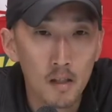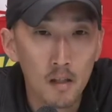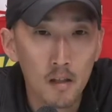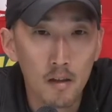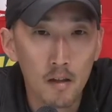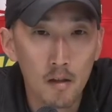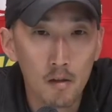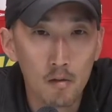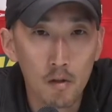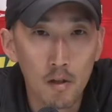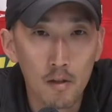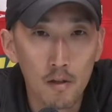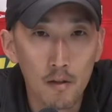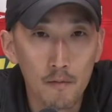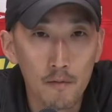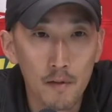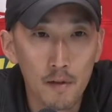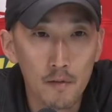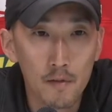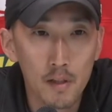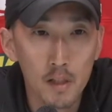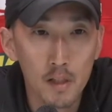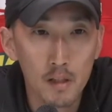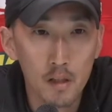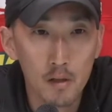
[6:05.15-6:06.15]
they'll run the
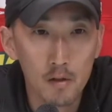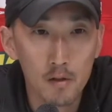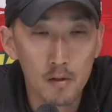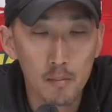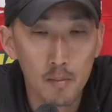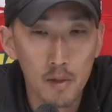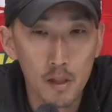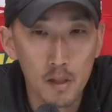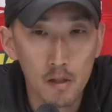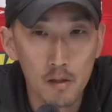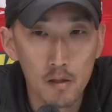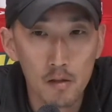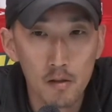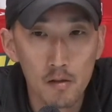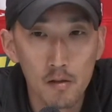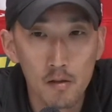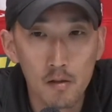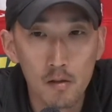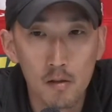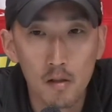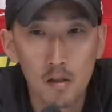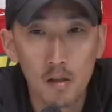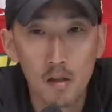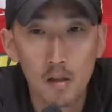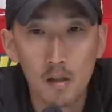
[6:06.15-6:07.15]
1500 meters.
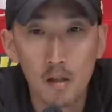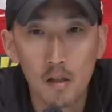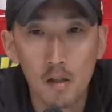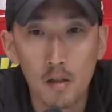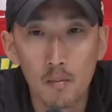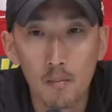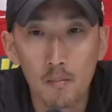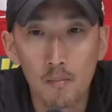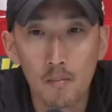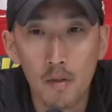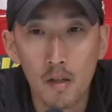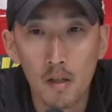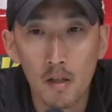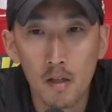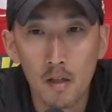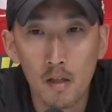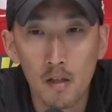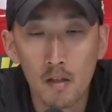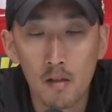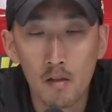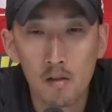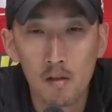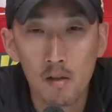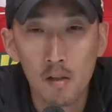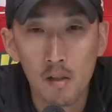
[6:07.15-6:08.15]

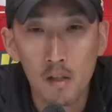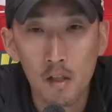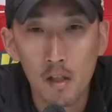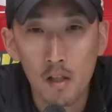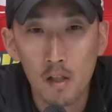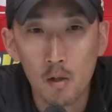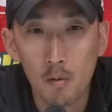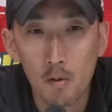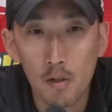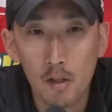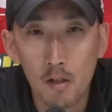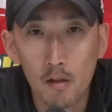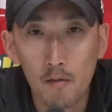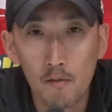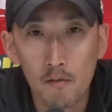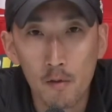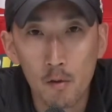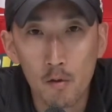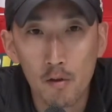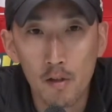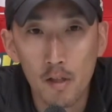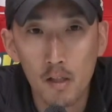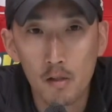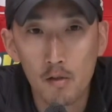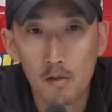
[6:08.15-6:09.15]
And, you know, we need a
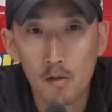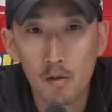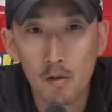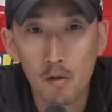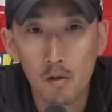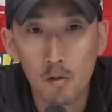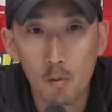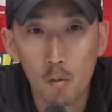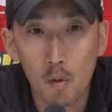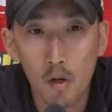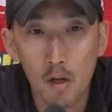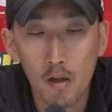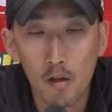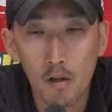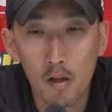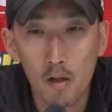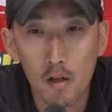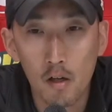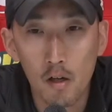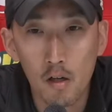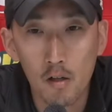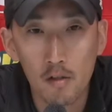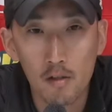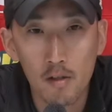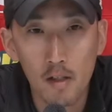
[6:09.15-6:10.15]
few things to go well on
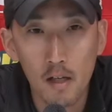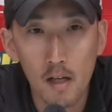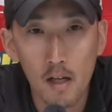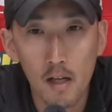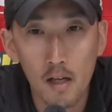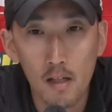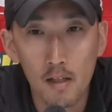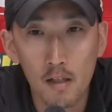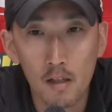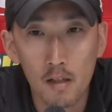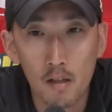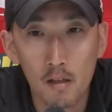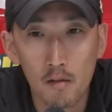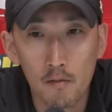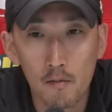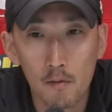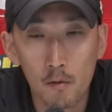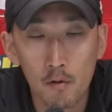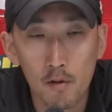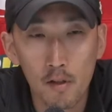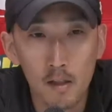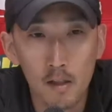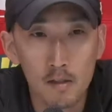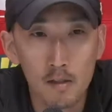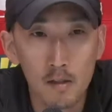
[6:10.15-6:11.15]
our side and a few
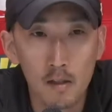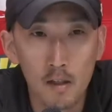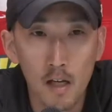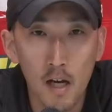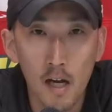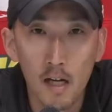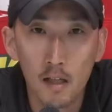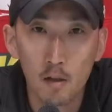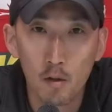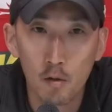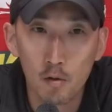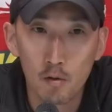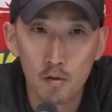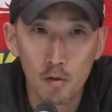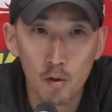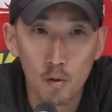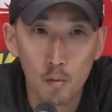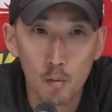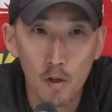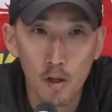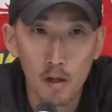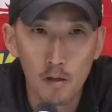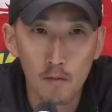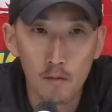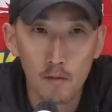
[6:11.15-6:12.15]
things to not go so
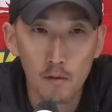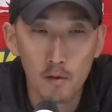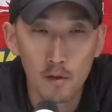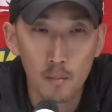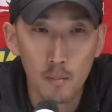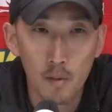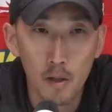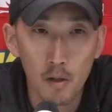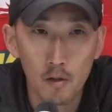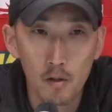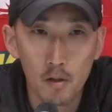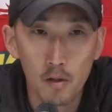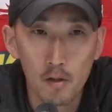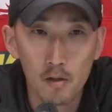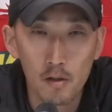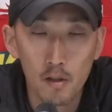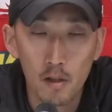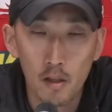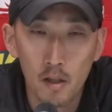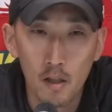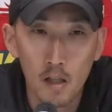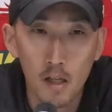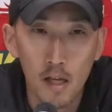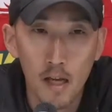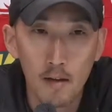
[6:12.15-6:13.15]
well for some others
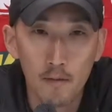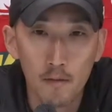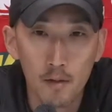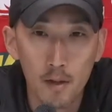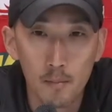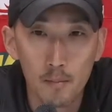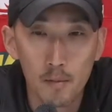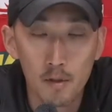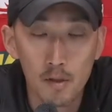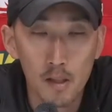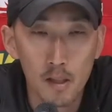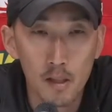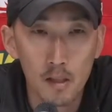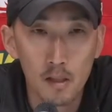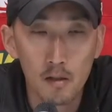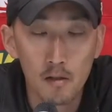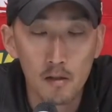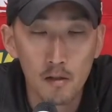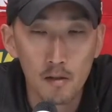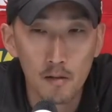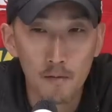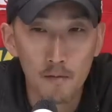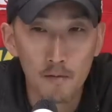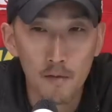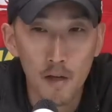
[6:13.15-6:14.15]
and have them sneak
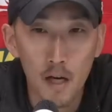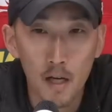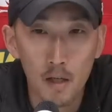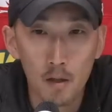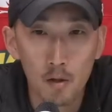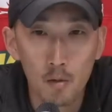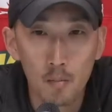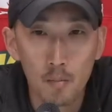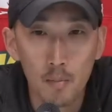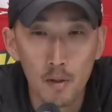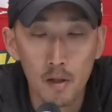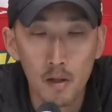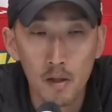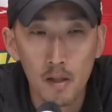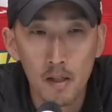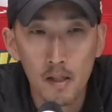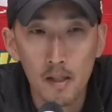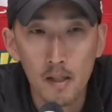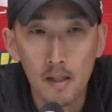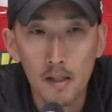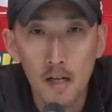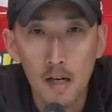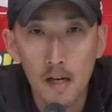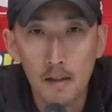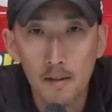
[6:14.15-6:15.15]
into the final. But
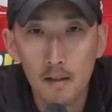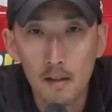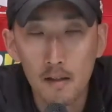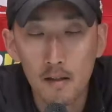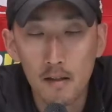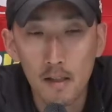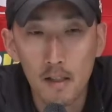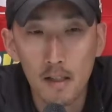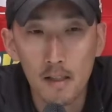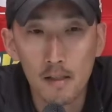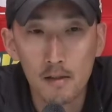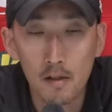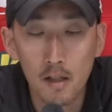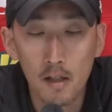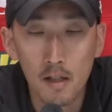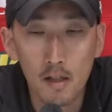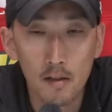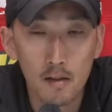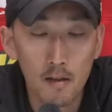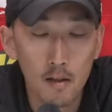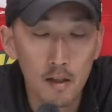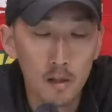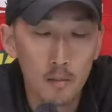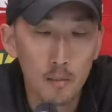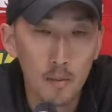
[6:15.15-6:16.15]
I think the exciting
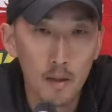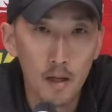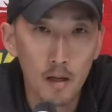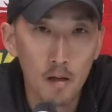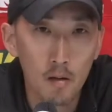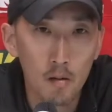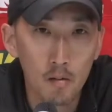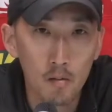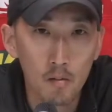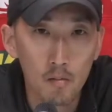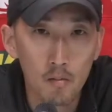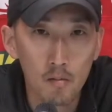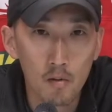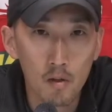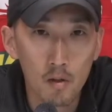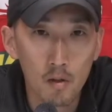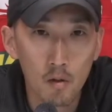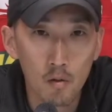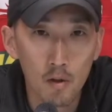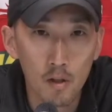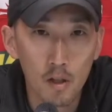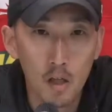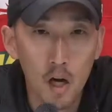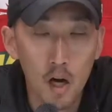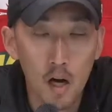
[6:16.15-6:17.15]
thing about, you
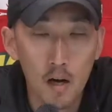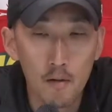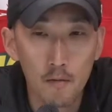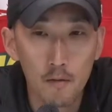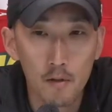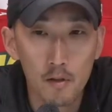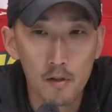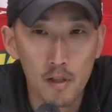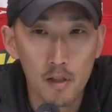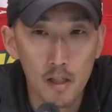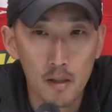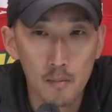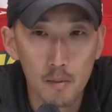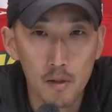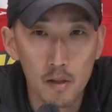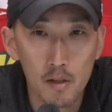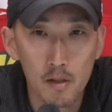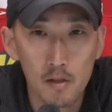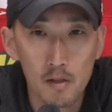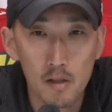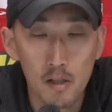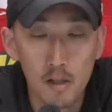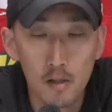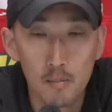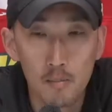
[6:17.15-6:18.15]
know, the conference
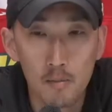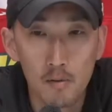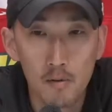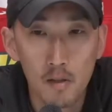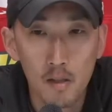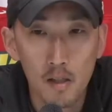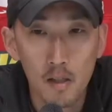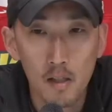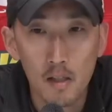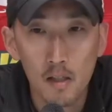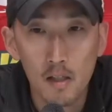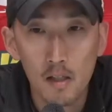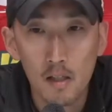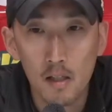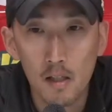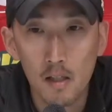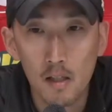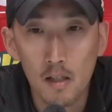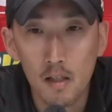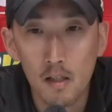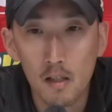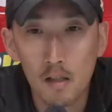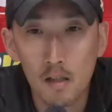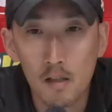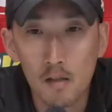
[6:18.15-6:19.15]
championships
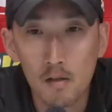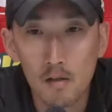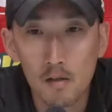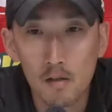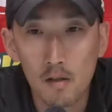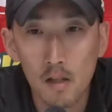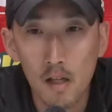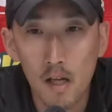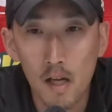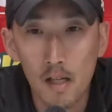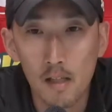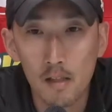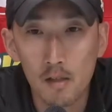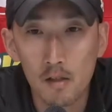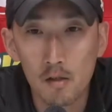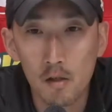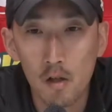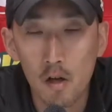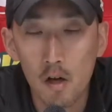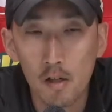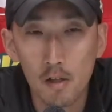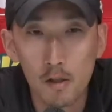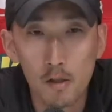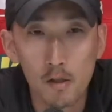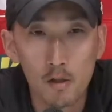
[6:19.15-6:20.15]
is as
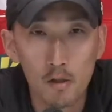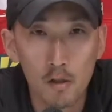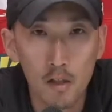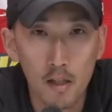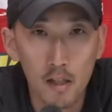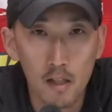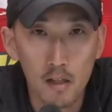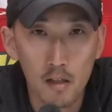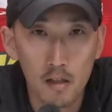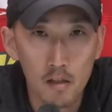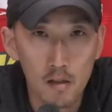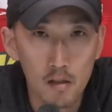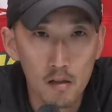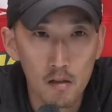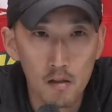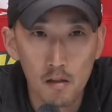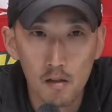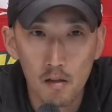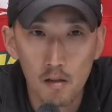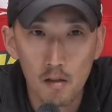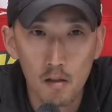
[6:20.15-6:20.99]
long as you're in,